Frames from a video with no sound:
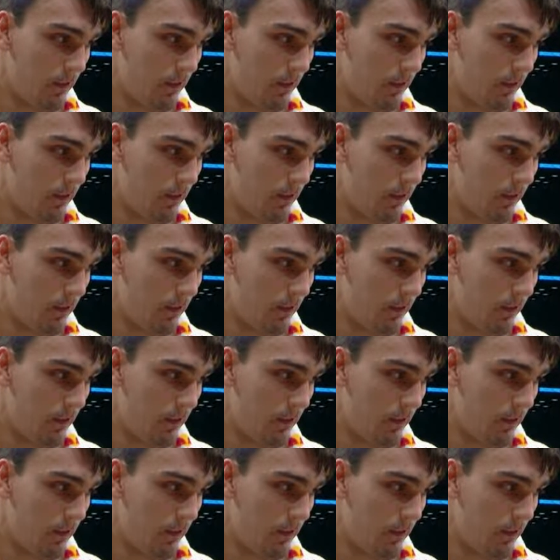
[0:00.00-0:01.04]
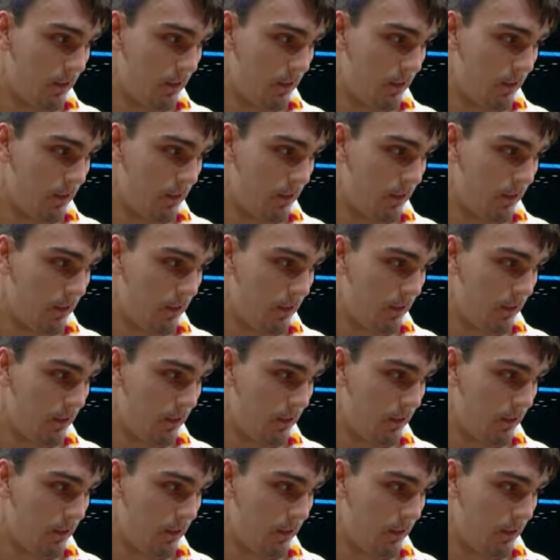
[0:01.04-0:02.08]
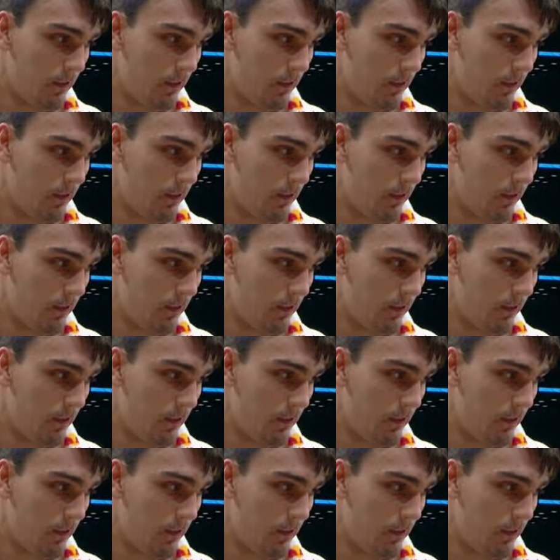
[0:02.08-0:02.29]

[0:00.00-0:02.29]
Nobody speaks.